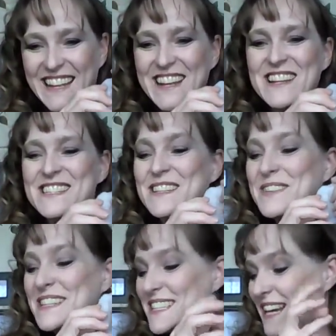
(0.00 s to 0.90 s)
sweetie.
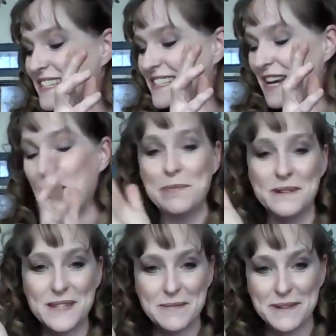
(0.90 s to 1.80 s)
So we just
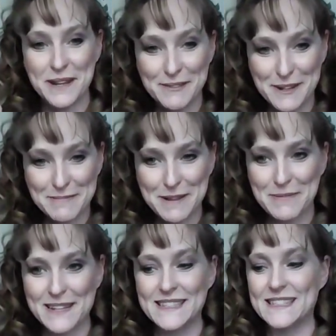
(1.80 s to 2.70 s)
opened up another one of my
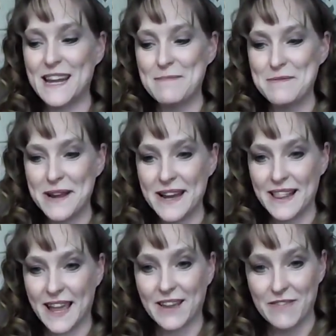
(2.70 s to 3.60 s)
presents that I've been
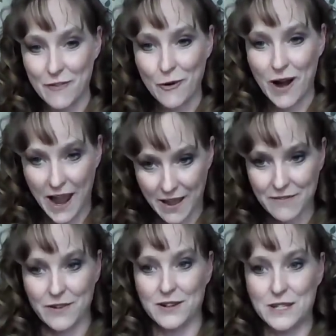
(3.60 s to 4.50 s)
waiting like
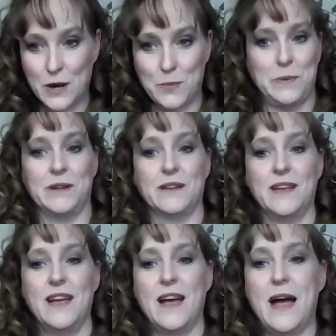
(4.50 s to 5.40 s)
forever to open.
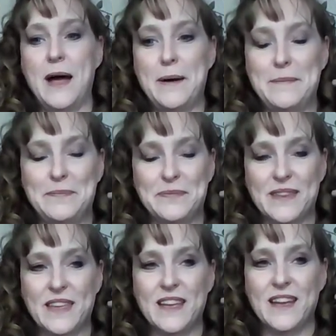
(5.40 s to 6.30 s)
Um,
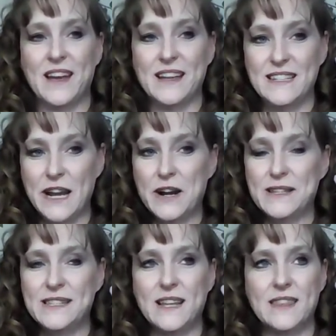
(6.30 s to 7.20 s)

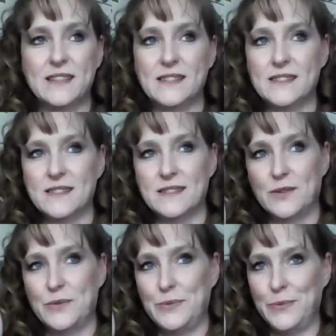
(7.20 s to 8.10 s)
Tierra sent this
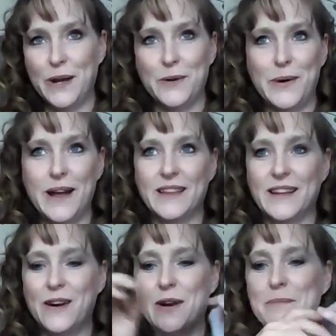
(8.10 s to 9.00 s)
quite a while
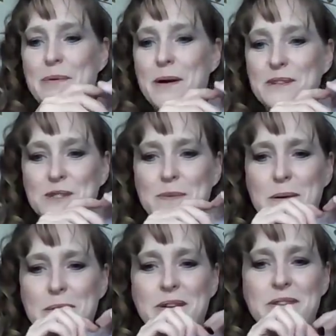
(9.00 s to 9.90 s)
ago, and I'm probably she's
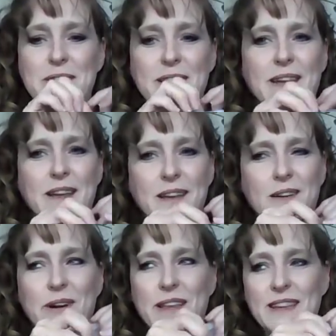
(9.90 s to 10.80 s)
probably wondering like
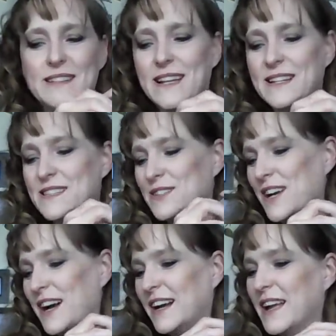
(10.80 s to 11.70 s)
why did that take so
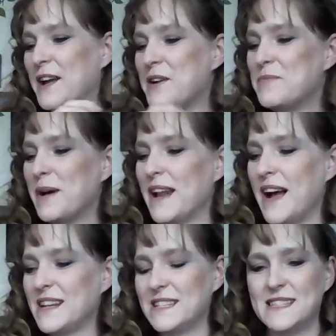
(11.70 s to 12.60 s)
long? But
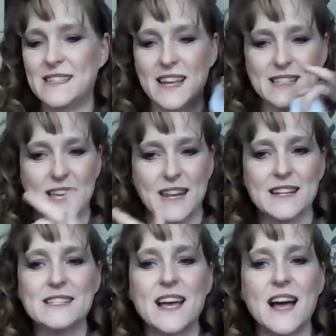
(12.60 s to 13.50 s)
I just like set
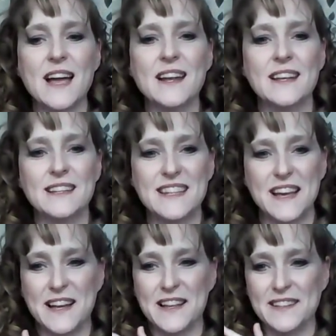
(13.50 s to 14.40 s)
it aside
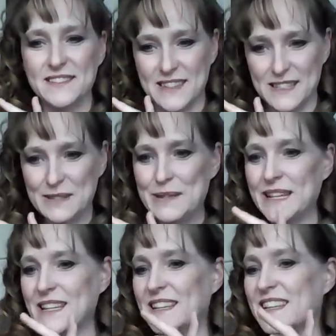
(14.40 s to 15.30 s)
until this
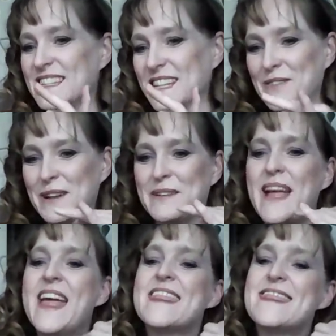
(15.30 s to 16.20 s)
week because I want.
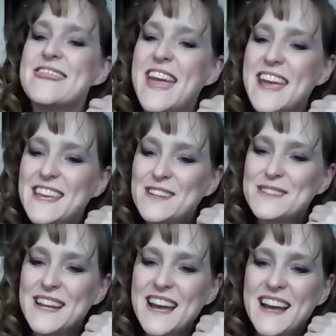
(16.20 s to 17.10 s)
Thank
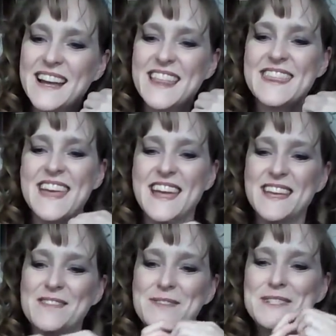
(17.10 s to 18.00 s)
you, Doug. Thank
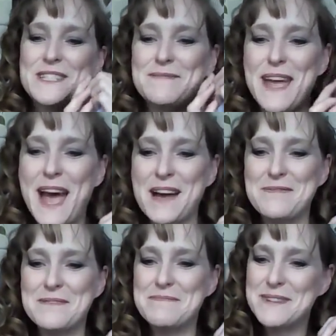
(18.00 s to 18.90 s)
you for wishing me a happy
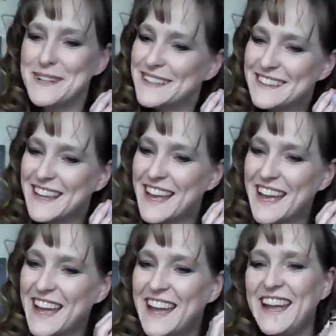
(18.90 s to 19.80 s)

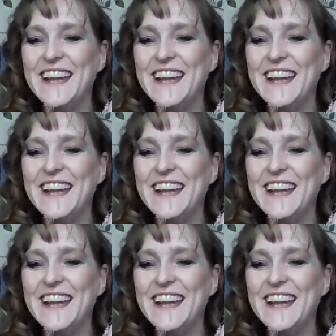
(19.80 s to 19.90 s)
birthday.